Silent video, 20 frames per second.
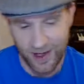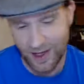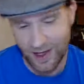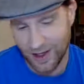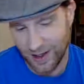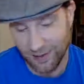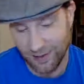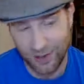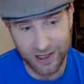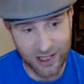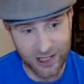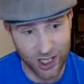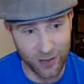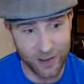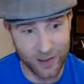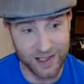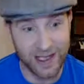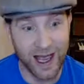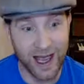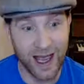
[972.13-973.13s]
And my toe
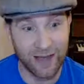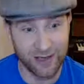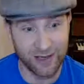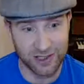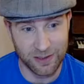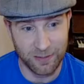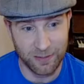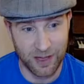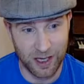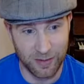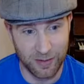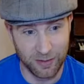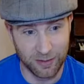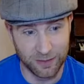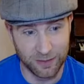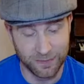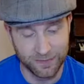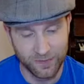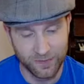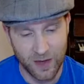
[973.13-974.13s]
is ever so purple.
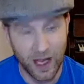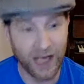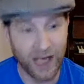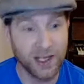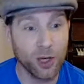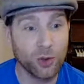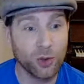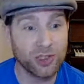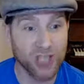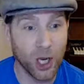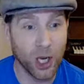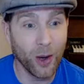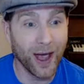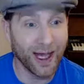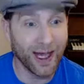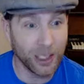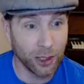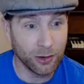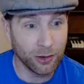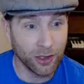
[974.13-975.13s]
And also,
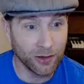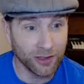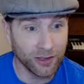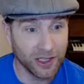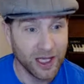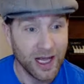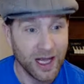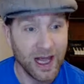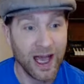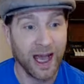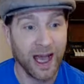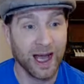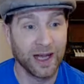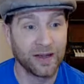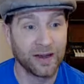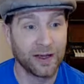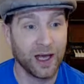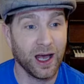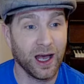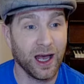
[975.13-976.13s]
hello, Lauren,
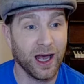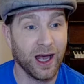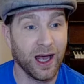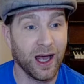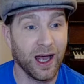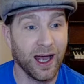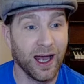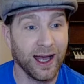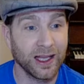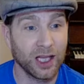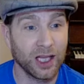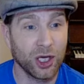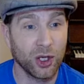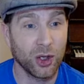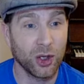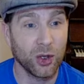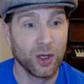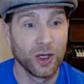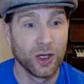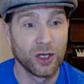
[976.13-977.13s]
and
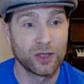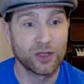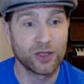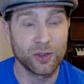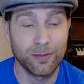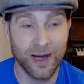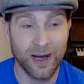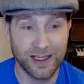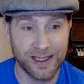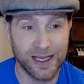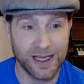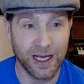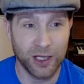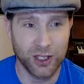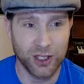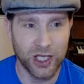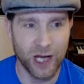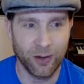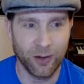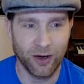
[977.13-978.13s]
hello to Maddie
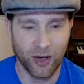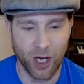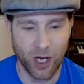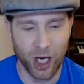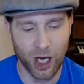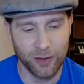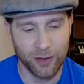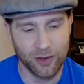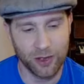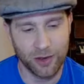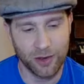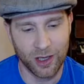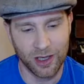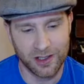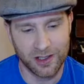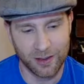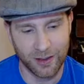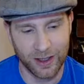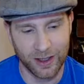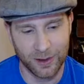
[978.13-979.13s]
and Noah. I hope you guys
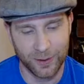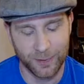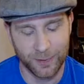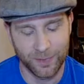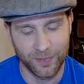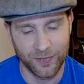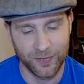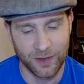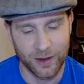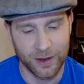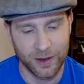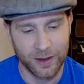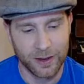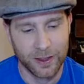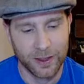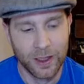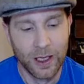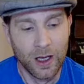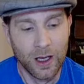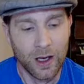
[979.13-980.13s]
are well.
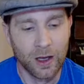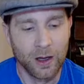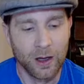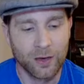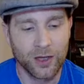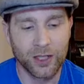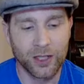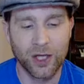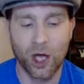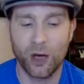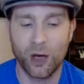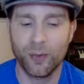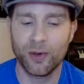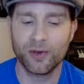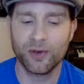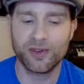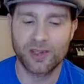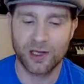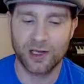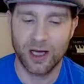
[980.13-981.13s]
The
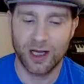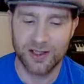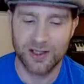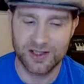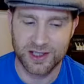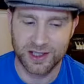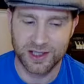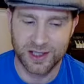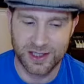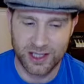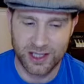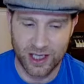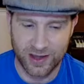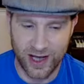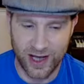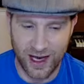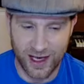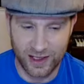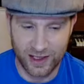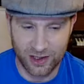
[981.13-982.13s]
nobles glanced at each other
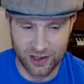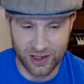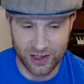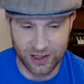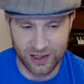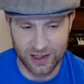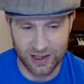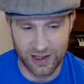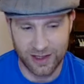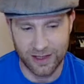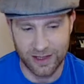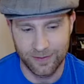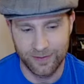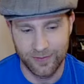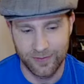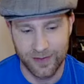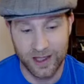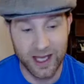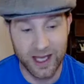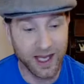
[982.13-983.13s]
anxiously.
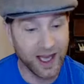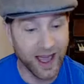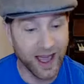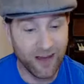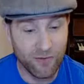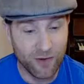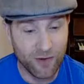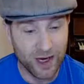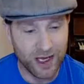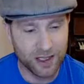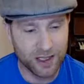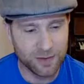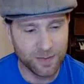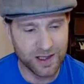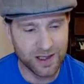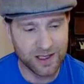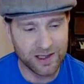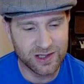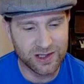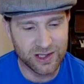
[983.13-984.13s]
King Henry had
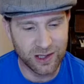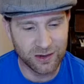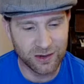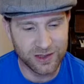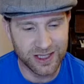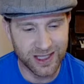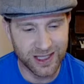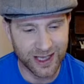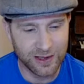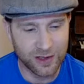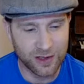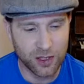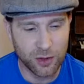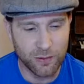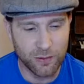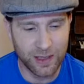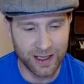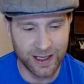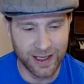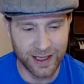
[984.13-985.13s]
been insulted and
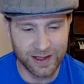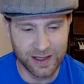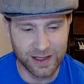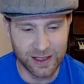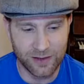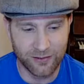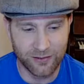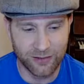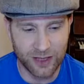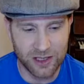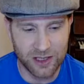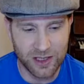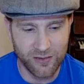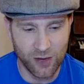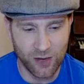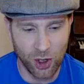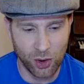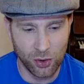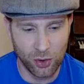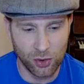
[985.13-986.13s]
humiliated in front of
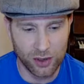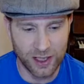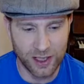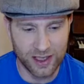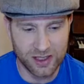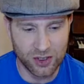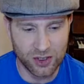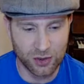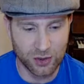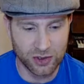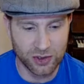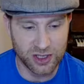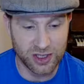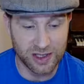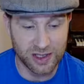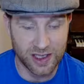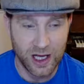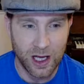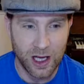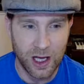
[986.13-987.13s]
all his
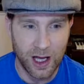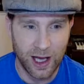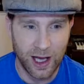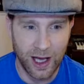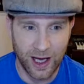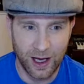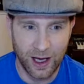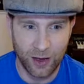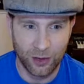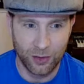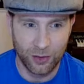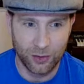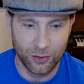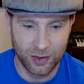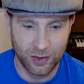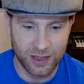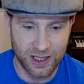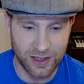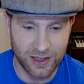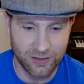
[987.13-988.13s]
courtiers. How
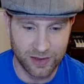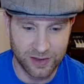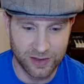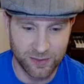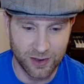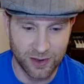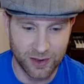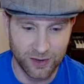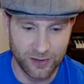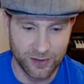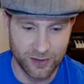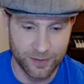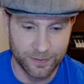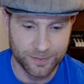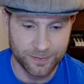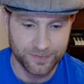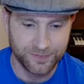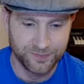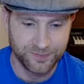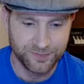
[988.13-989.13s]
would he respond?
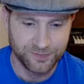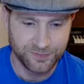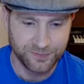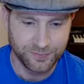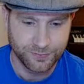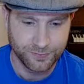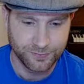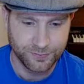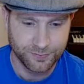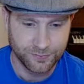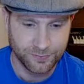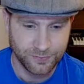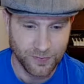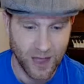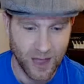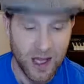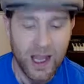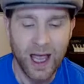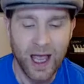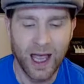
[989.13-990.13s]

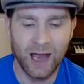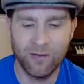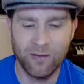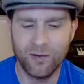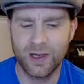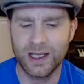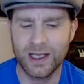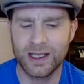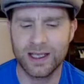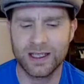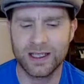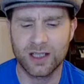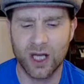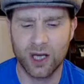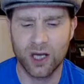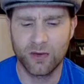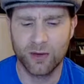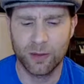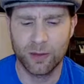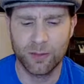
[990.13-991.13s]
Henry leaned
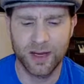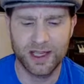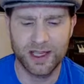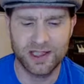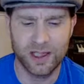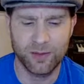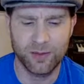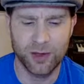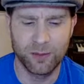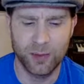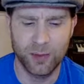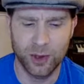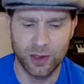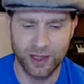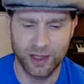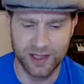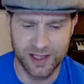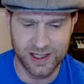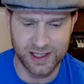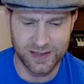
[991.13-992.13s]
over and picked up the ball
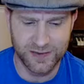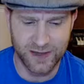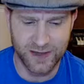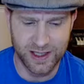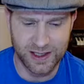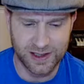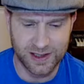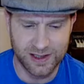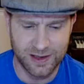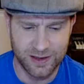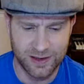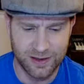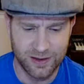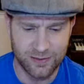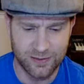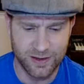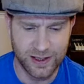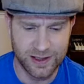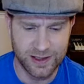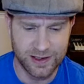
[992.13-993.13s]
at his feet,
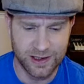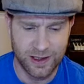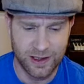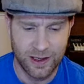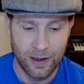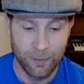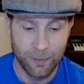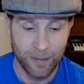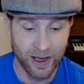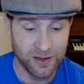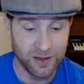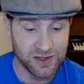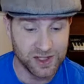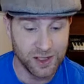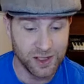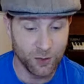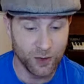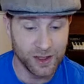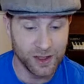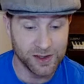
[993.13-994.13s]
bounced
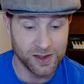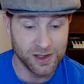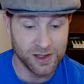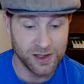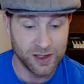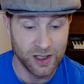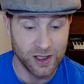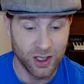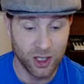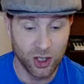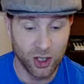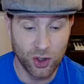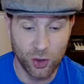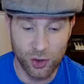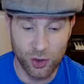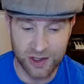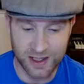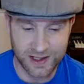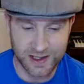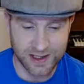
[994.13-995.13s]
it once, and
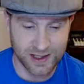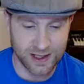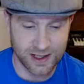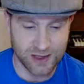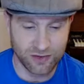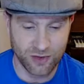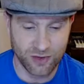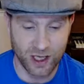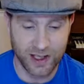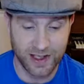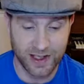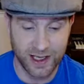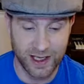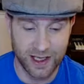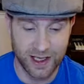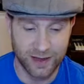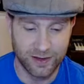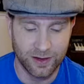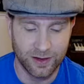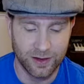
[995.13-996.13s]
caught it in his right
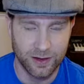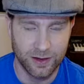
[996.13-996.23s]
hand.